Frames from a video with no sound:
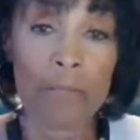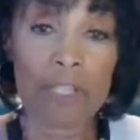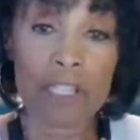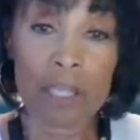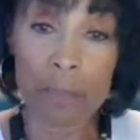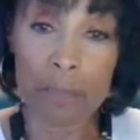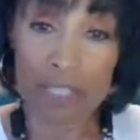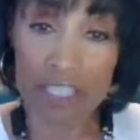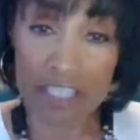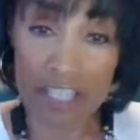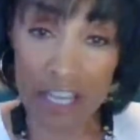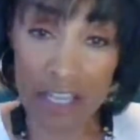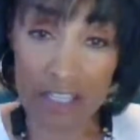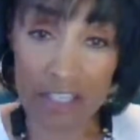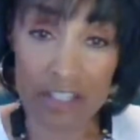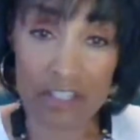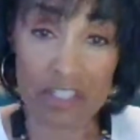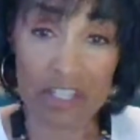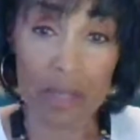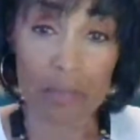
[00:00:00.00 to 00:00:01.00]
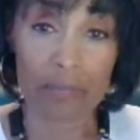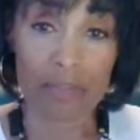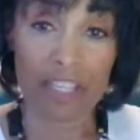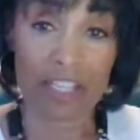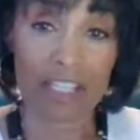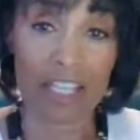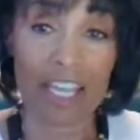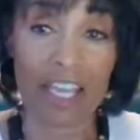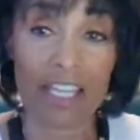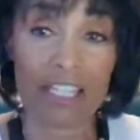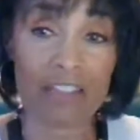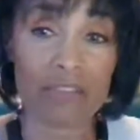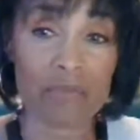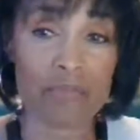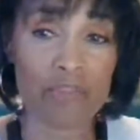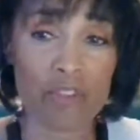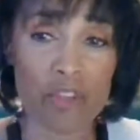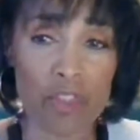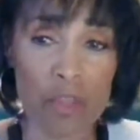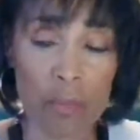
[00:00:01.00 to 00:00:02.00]
But let me tell you something.
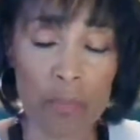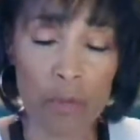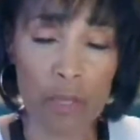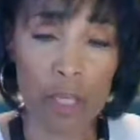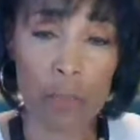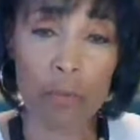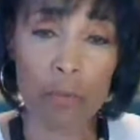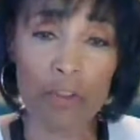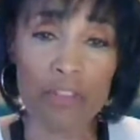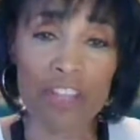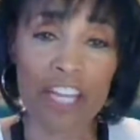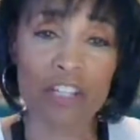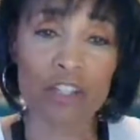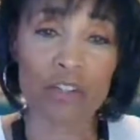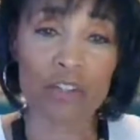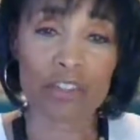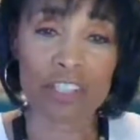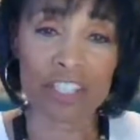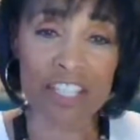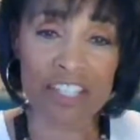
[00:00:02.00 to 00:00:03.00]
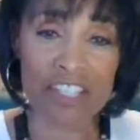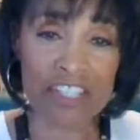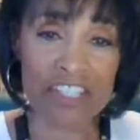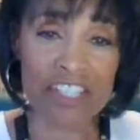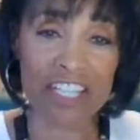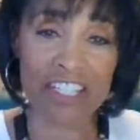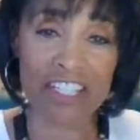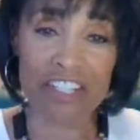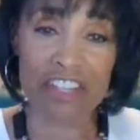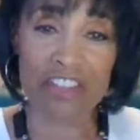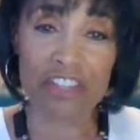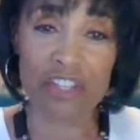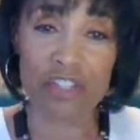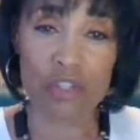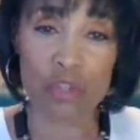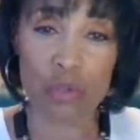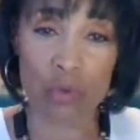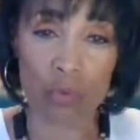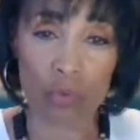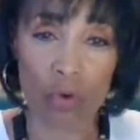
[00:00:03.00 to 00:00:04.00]
And for the people that are listening to
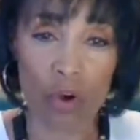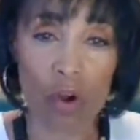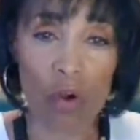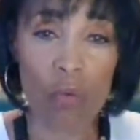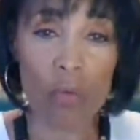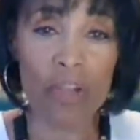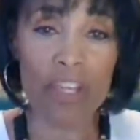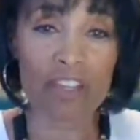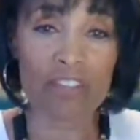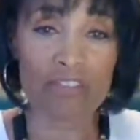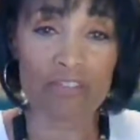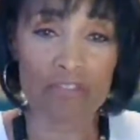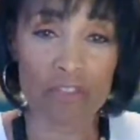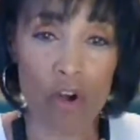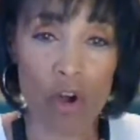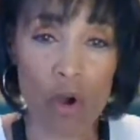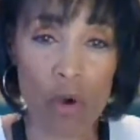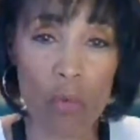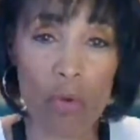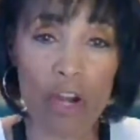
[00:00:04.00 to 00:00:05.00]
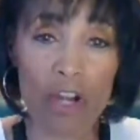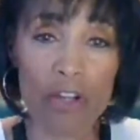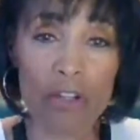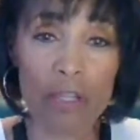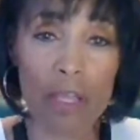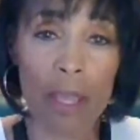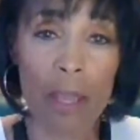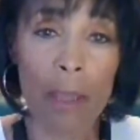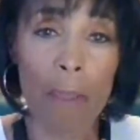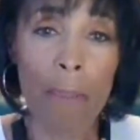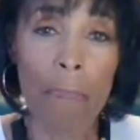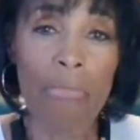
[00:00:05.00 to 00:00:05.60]
this growing forward,